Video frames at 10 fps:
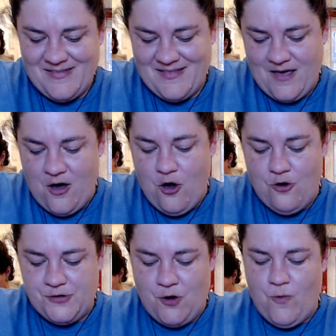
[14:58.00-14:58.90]

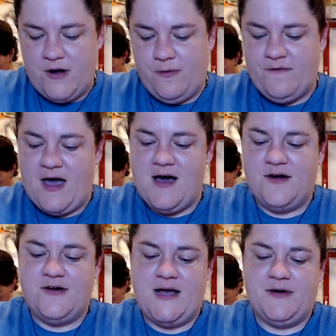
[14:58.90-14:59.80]
Oh, no wonder we've got
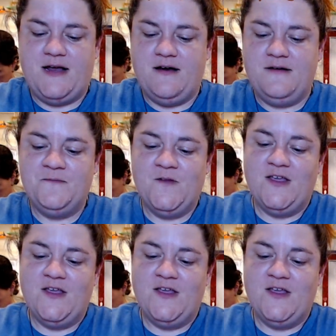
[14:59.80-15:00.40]
otter down here.